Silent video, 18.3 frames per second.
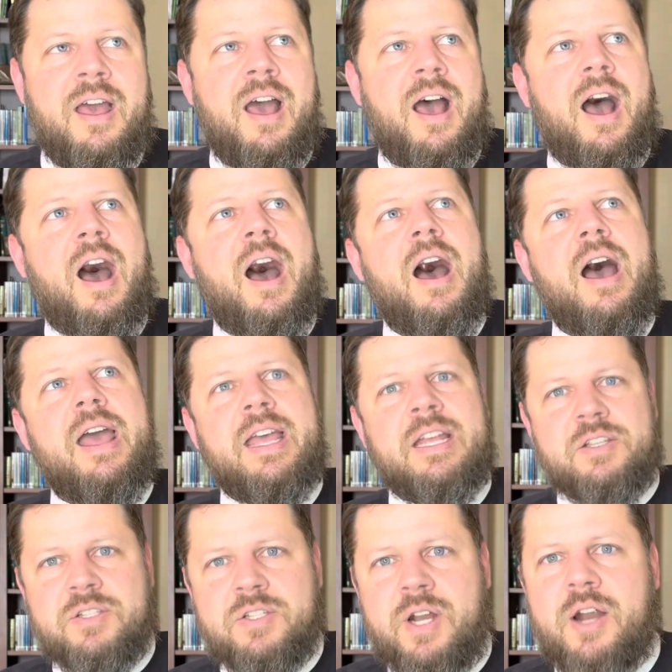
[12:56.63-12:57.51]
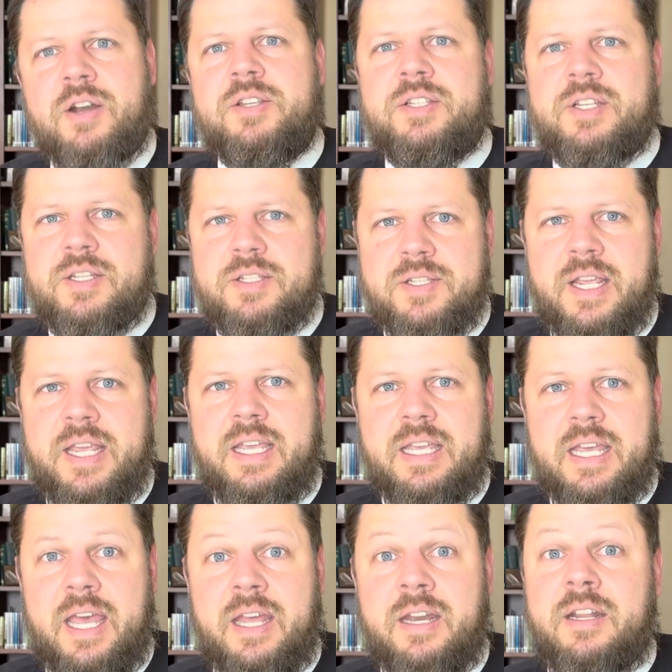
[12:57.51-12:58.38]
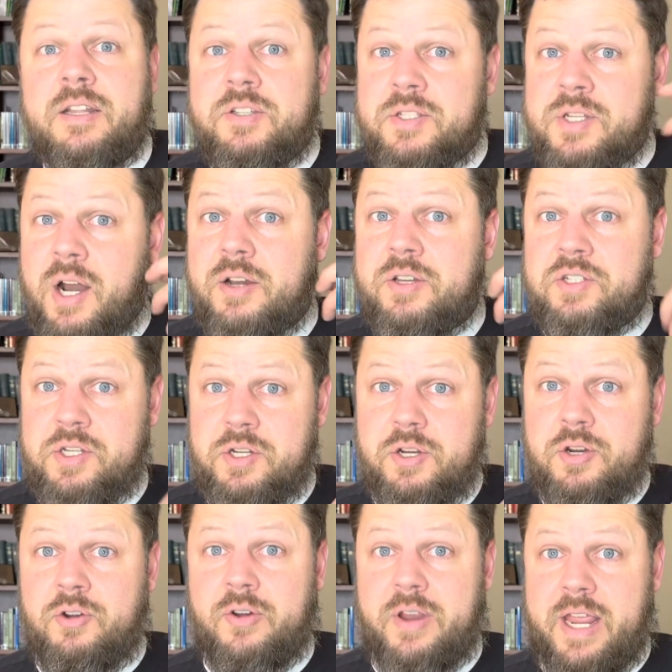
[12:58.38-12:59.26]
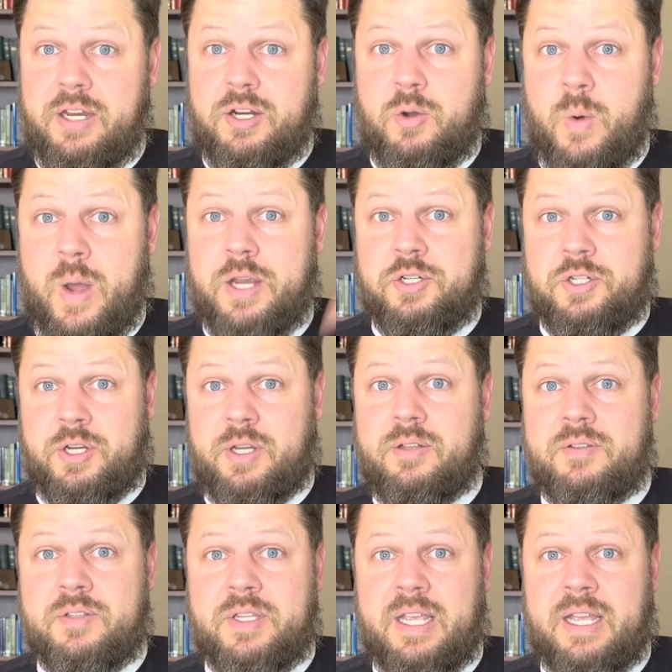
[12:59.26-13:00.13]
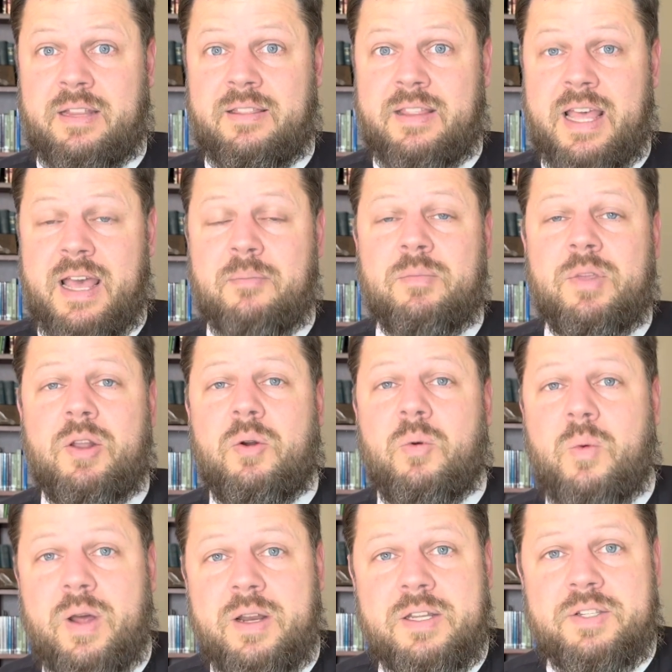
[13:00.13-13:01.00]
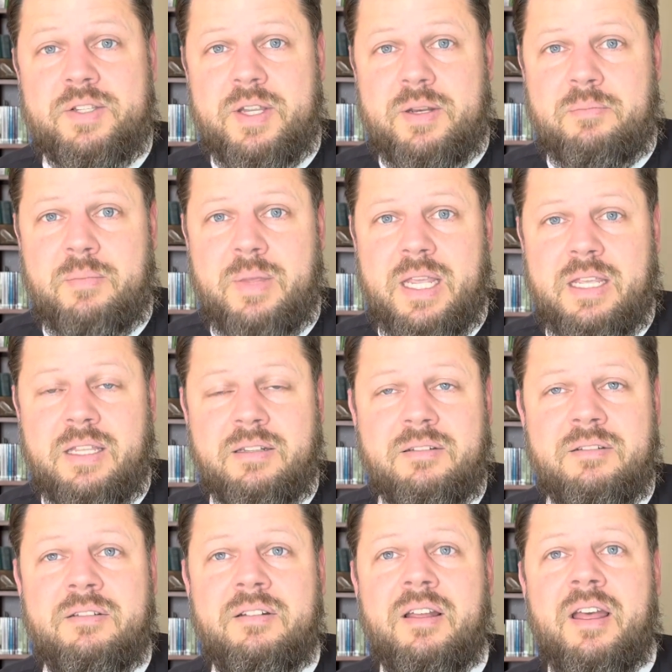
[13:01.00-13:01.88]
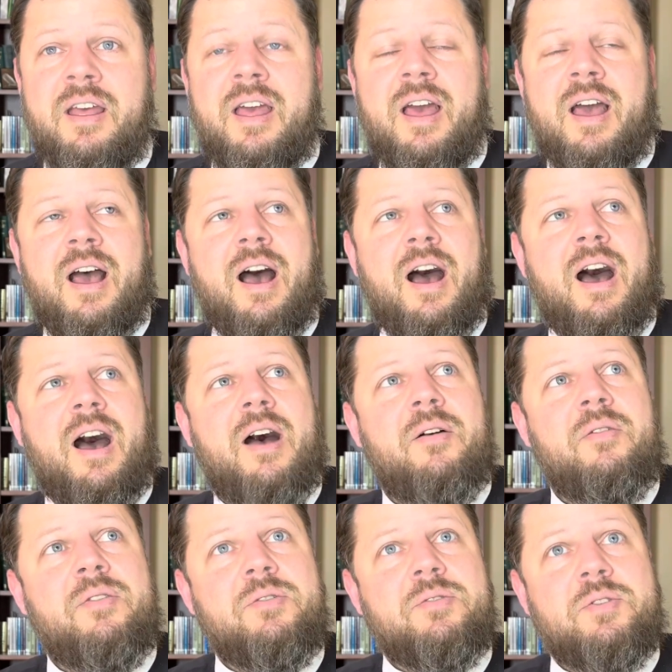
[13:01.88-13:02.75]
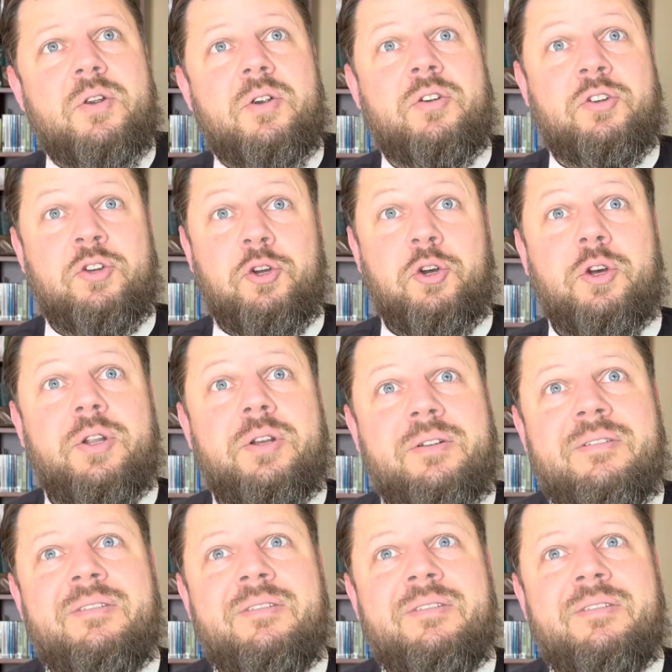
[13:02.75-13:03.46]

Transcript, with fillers: uh, it starts to sink in. It starts to create questions in them. You know, what does it mean? Uh, those are good,